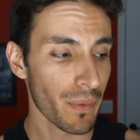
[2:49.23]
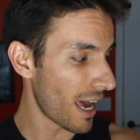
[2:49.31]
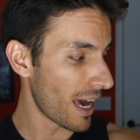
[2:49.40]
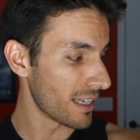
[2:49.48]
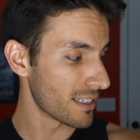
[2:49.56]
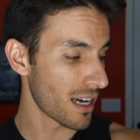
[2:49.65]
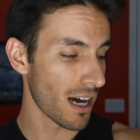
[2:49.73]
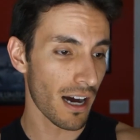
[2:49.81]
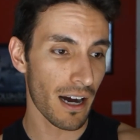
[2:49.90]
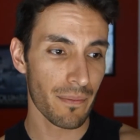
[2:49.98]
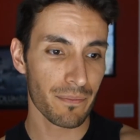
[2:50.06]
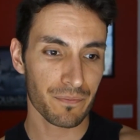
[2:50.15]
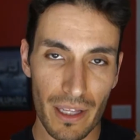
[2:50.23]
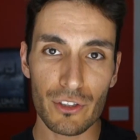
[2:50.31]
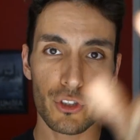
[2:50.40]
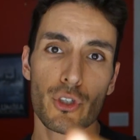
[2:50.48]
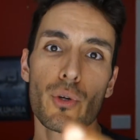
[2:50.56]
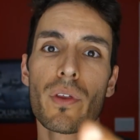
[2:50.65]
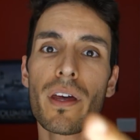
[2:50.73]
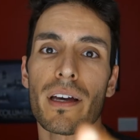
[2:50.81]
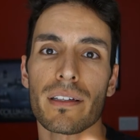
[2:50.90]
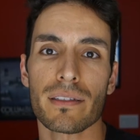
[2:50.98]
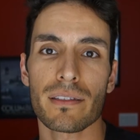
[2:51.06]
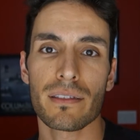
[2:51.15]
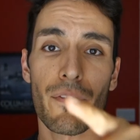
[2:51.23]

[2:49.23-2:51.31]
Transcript: And let's do this.